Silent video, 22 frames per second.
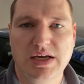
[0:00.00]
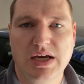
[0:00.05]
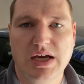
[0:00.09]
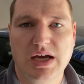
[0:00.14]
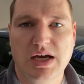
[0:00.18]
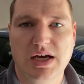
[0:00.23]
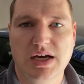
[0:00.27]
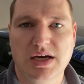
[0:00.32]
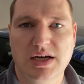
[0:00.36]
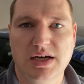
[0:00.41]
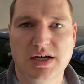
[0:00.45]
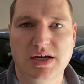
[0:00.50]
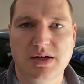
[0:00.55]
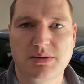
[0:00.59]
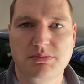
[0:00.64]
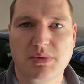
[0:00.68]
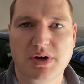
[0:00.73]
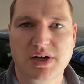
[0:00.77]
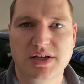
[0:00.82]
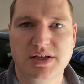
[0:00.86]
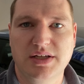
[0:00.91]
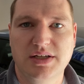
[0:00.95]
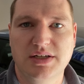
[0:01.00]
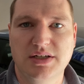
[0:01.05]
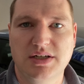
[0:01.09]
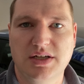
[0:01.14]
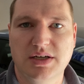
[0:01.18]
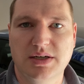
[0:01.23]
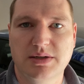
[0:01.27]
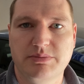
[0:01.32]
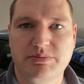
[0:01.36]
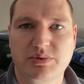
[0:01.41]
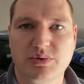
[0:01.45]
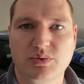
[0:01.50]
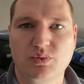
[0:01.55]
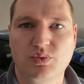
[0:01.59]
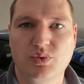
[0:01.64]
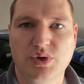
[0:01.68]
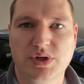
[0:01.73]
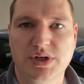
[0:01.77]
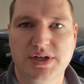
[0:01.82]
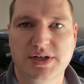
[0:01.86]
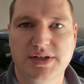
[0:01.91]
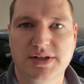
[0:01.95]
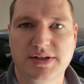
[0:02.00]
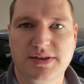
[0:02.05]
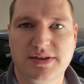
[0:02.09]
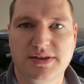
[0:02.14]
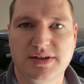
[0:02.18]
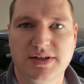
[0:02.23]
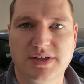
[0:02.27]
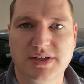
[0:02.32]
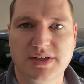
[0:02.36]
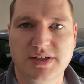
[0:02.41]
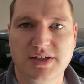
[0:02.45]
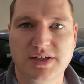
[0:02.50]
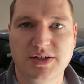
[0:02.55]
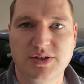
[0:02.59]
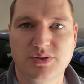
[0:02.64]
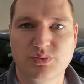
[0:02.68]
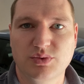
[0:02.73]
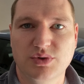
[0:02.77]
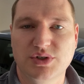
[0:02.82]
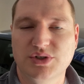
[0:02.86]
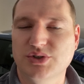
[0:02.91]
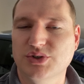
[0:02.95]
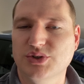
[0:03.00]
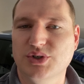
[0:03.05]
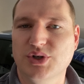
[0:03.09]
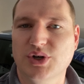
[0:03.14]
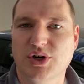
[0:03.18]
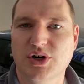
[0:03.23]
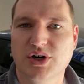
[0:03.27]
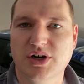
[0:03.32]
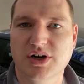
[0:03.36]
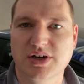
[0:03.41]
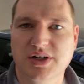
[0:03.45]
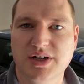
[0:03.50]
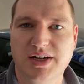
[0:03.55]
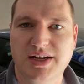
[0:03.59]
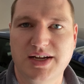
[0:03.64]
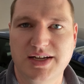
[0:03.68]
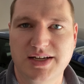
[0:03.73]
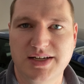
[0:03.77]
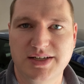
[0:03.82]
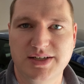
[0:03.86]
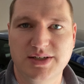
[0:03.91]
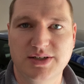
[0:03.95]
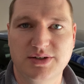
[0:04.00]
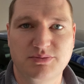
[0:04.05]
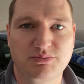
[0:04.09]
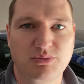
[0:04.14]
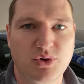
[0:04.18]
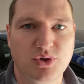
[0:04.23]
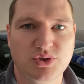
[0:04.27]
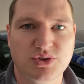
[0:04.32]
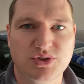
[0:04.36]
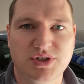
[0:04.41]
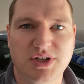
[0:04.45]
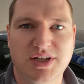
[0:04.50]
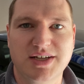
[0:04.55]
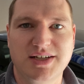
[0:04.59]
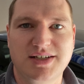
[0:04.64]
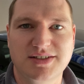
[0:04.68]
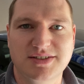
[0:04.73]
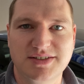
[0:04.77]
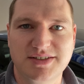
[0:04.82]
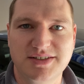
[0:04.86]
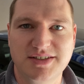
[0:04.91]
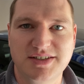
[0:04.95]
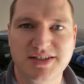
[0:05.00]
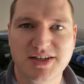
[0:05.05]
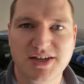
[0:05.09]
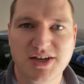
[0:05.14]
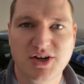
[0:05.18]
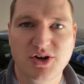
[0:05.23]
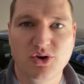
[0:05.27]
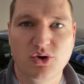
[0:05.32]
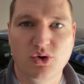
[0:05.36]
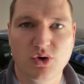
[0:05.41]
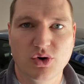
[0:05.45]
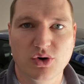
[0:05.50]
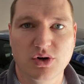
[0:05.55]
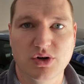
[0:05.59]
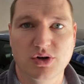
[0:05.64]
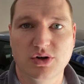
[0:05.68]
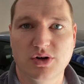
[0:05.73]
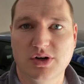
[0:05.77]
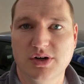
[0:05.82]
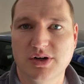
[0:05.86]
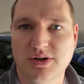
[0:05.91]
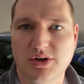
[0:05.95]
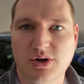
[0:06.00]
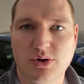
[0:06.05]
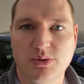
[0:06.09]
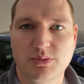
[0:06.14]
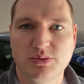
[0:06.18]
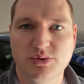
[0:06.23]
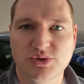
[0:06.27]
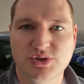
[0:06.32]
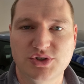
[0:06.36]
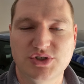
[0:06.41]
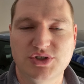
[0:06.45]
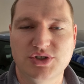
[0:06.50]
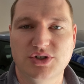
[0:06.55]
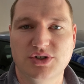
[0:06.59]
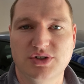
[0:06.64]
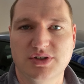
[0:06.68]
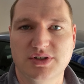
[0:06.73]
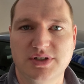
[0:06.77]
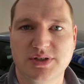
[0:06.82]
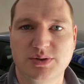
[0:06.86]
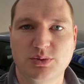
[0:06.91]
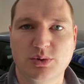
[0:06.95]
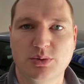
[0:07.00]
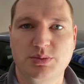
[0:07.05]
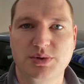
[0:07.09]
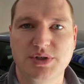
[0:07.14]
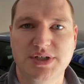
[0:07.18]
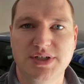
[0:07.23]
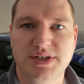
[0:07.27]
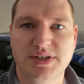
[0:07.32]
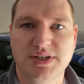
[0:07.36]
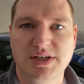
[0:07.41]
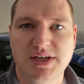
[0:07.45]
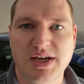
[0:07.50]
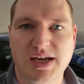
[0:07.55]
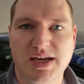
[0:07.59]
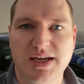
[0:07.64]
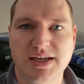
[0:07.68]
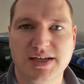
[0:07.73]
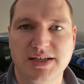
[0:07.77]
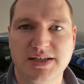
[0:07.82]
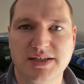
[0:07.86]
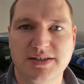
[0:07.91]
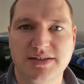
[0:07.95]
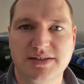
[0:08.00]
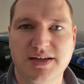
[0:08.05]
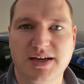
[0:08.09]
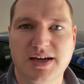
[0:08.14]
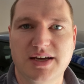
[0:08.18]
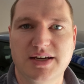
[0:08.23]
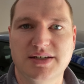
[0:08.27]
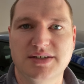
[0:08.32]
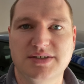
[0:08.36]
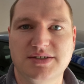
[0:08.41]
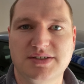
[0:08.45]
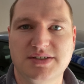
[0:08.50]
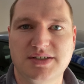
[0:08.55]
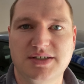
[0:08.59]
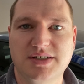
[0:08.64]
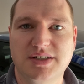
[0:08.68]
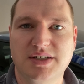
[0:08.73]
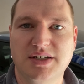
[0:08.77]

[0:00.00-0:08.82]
I might end up with a rental car, and it most likely, or almost certainly, will be a gas